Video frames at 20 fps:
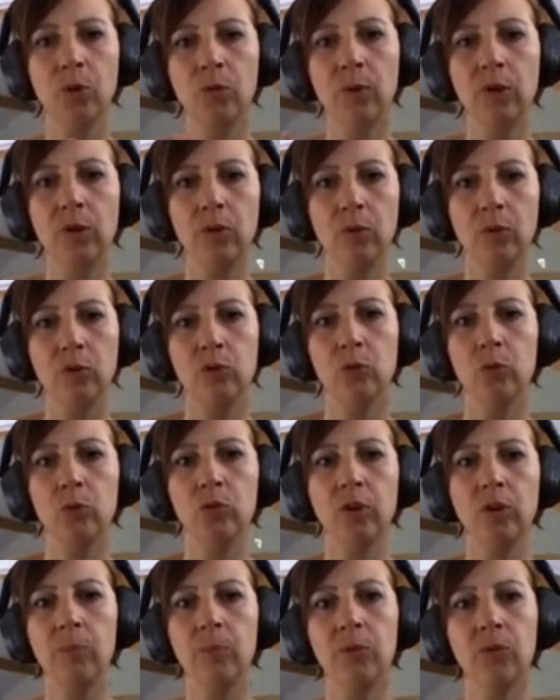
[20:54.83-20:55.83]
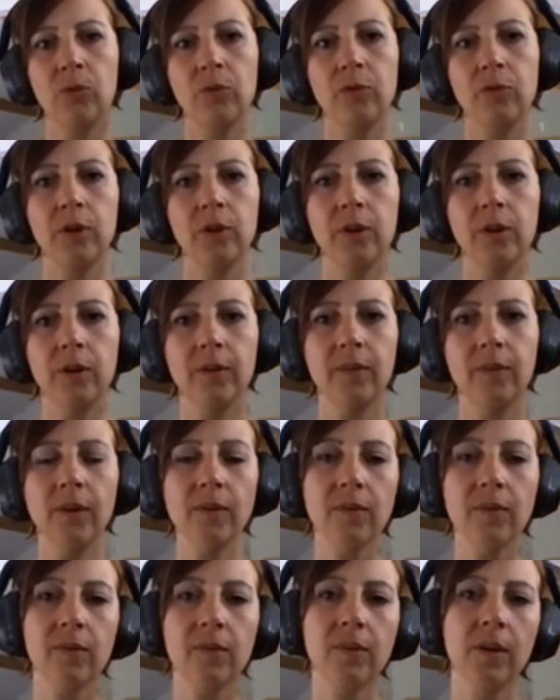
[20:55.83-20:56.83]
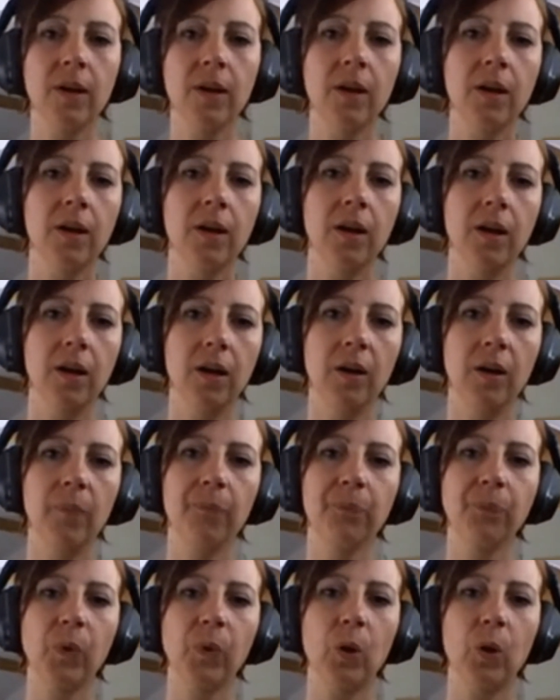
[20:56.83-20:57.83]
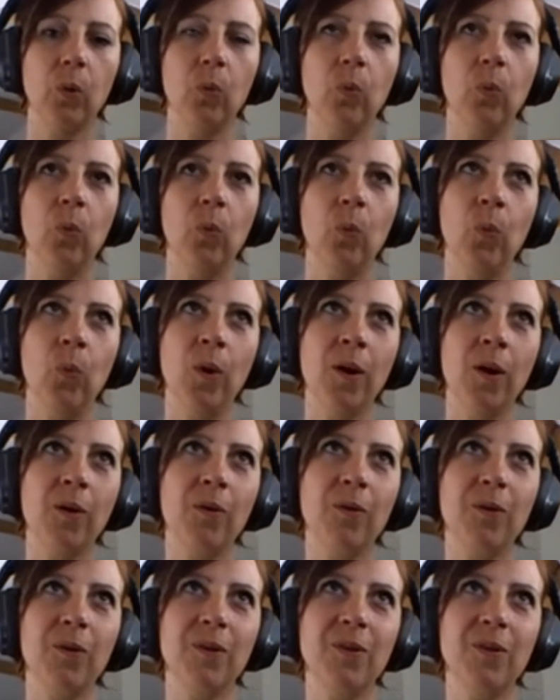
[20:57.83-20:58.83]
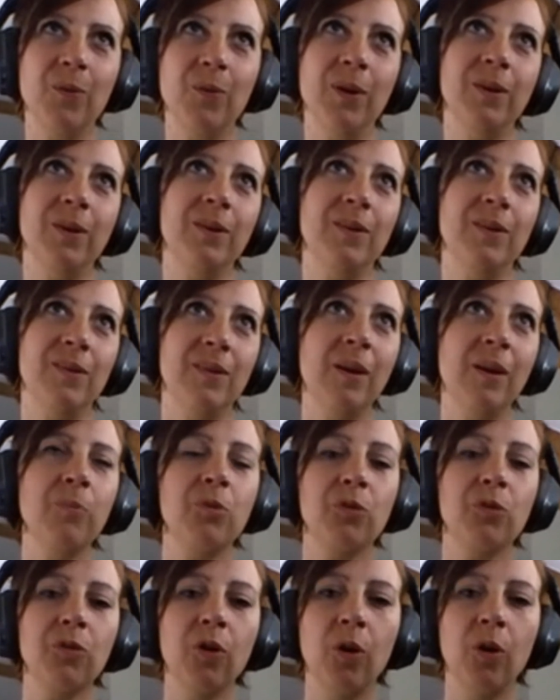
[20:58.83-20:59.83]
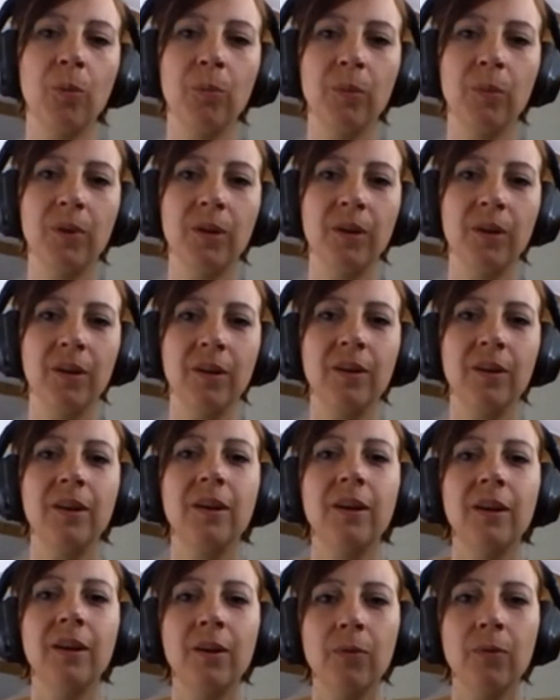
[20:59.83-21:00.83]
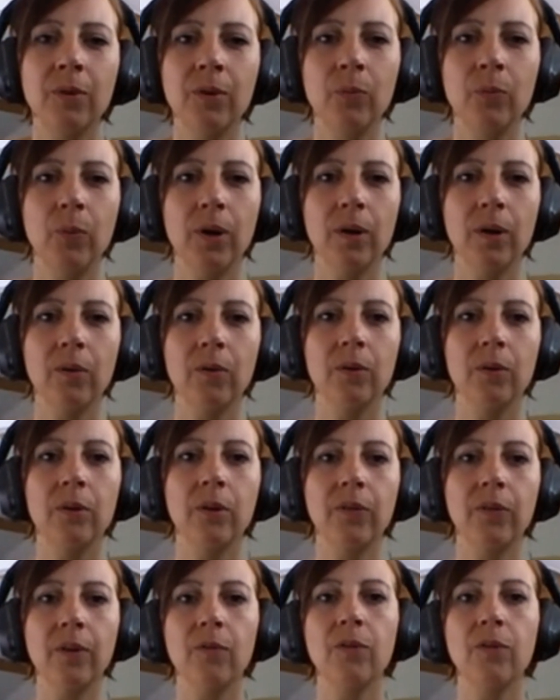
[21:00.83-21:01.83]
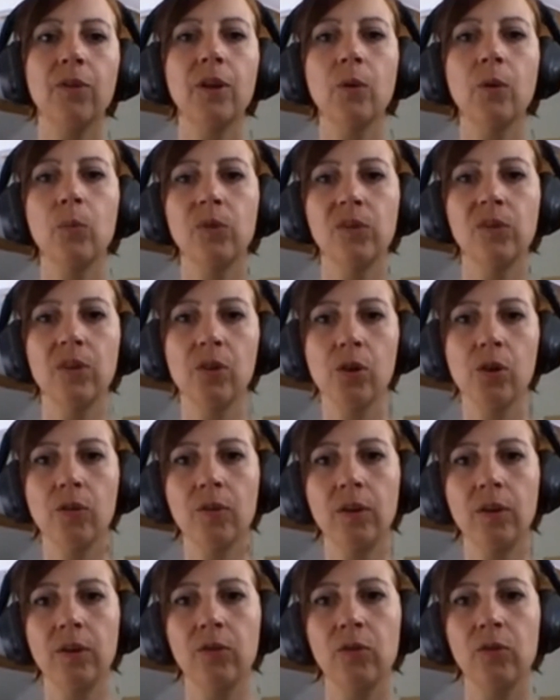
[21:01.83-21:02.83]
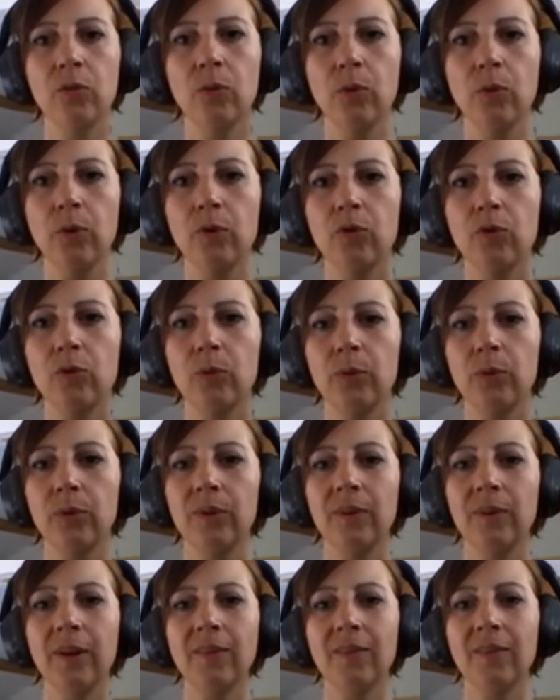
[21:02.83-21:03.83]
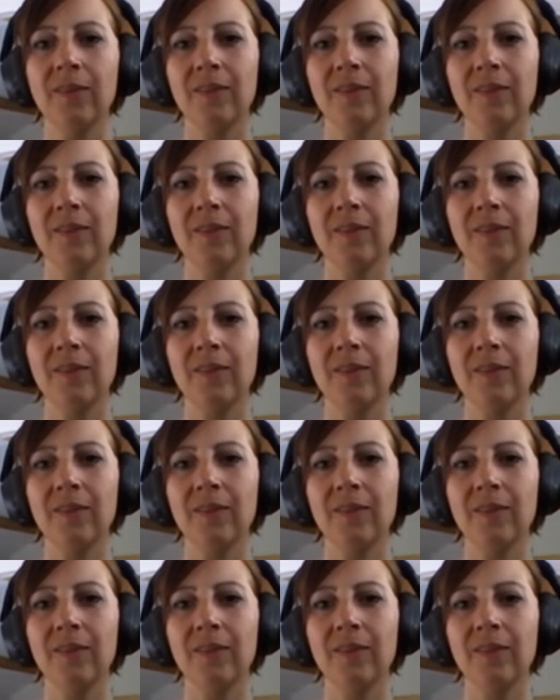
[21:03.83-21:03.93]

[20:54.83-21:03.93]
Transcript: between those two types of tests, where, well, this stems from an era where not everything was digitally stored. So in